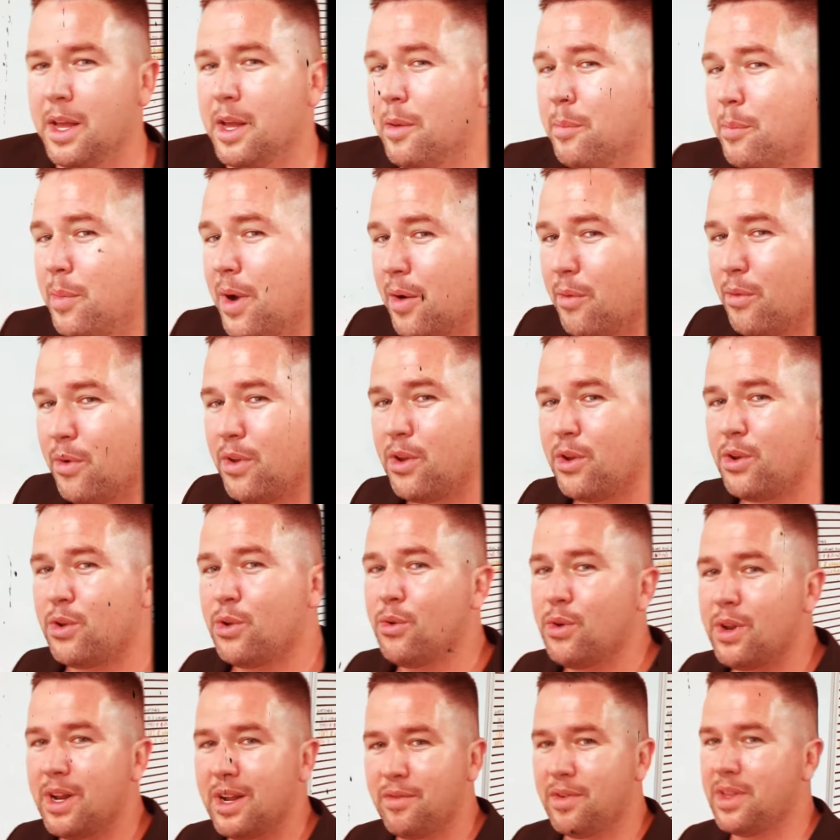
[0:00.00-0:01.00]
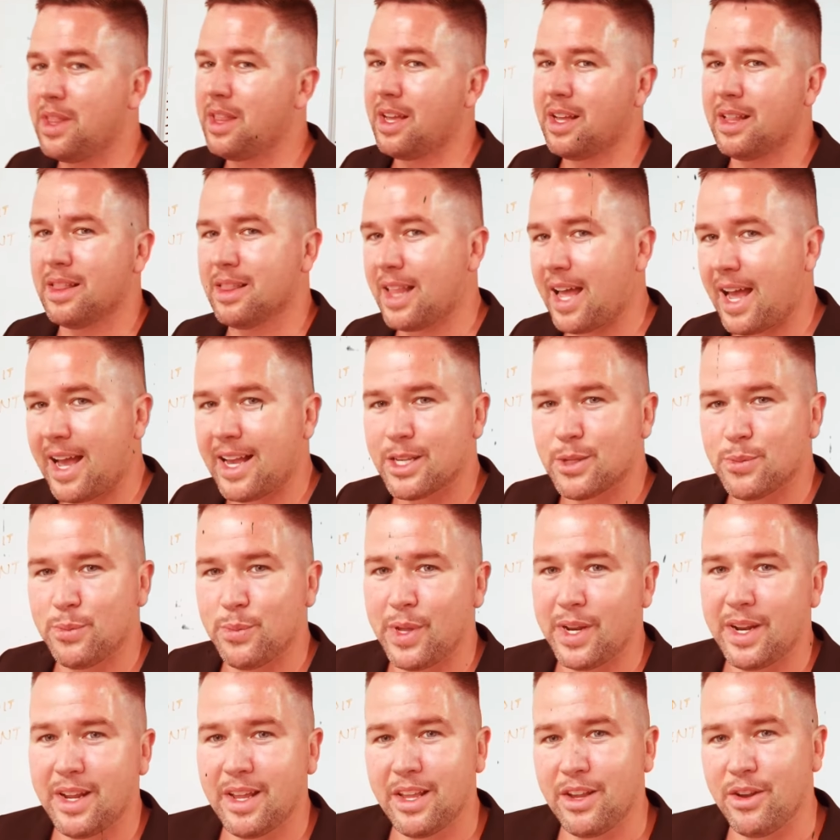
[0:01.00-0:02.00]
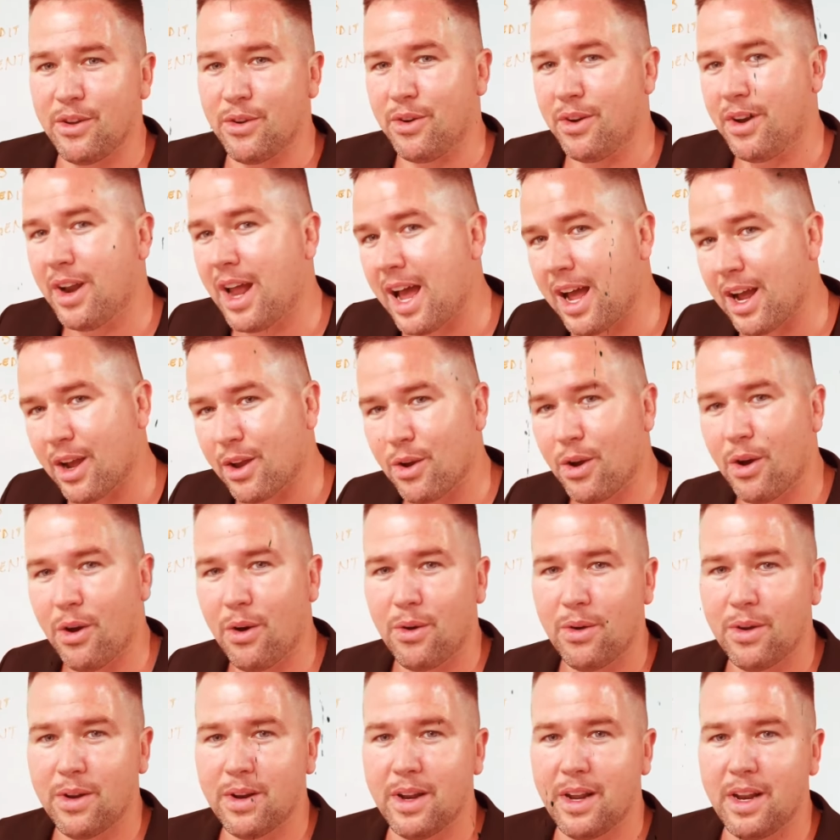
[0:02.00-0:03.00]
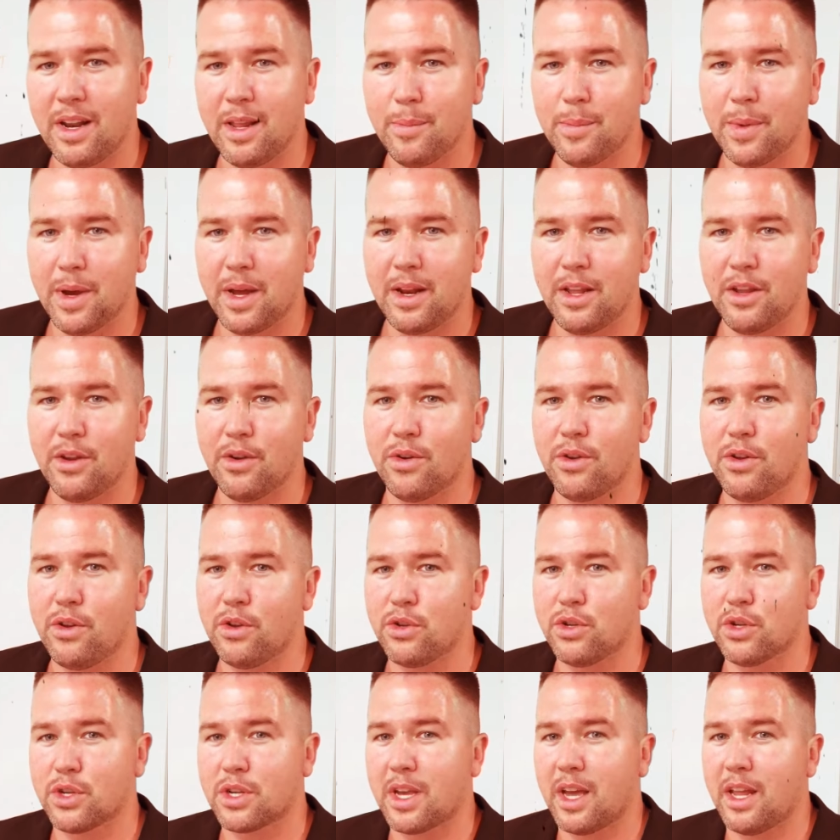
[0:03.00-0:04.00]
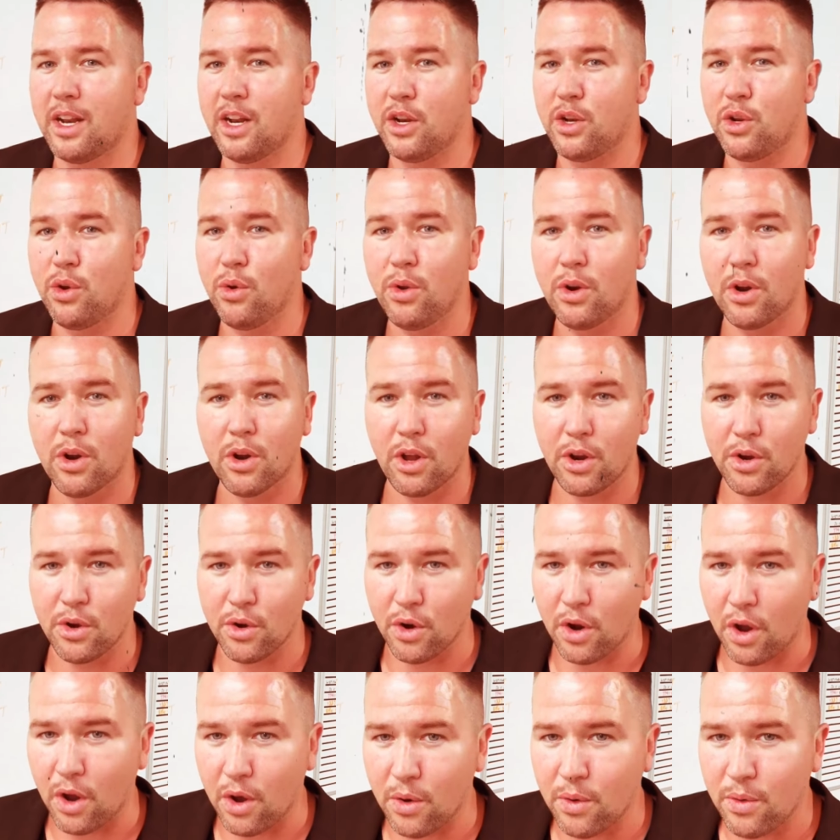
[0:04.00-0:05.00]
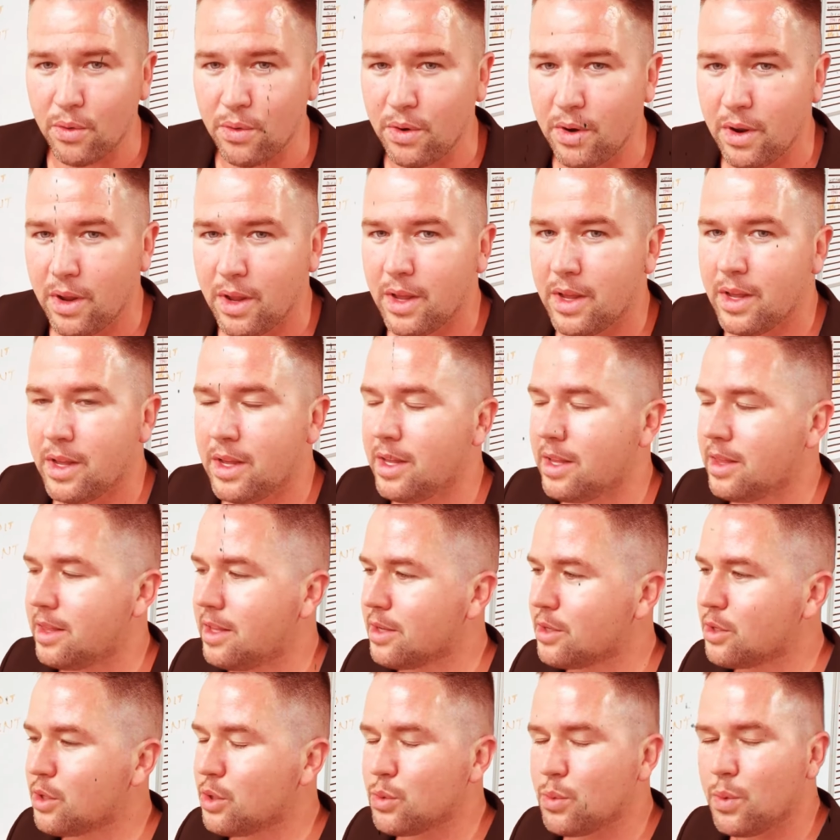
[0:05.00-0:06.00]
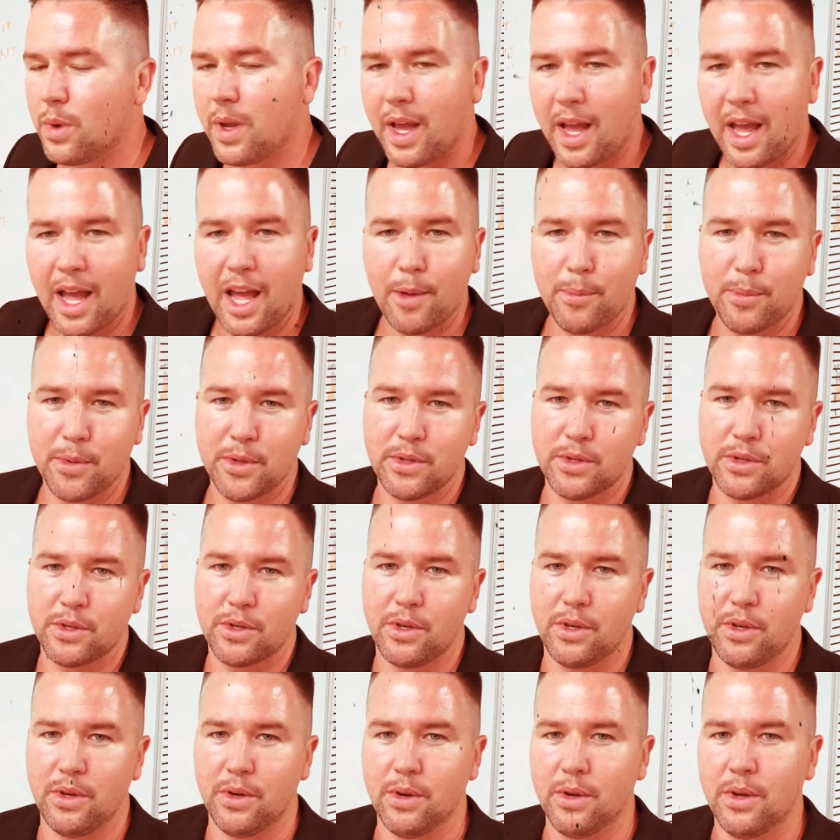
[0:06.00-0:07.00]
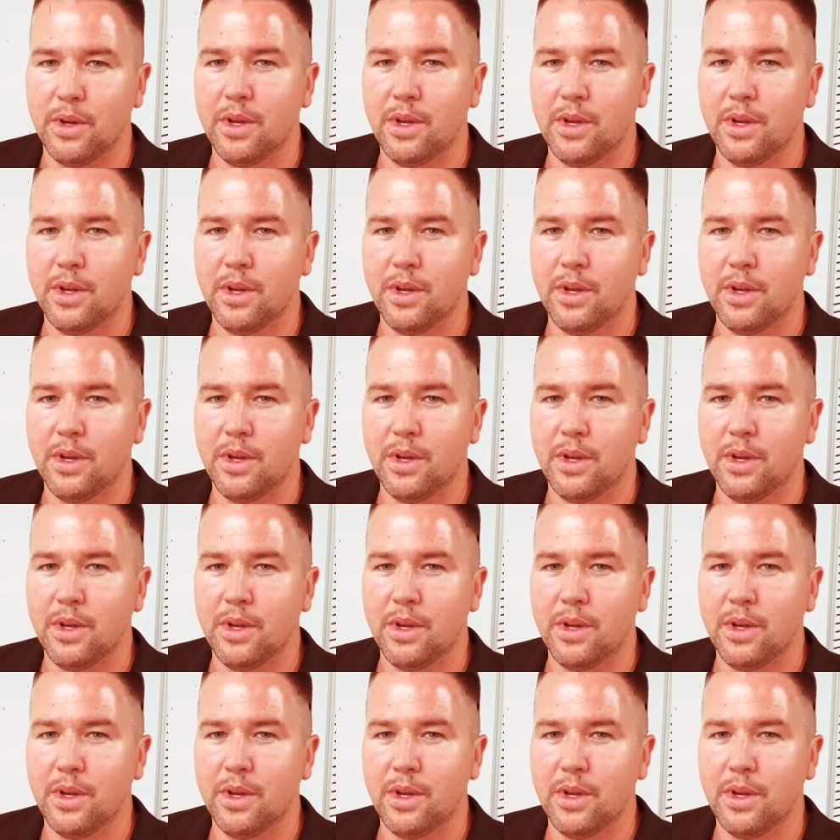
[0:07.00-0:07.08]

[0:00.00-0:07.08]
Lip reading: But when you're doing everything last minute and you're not calling anybody, you're just kind of doing it on your own, this is what happens to you.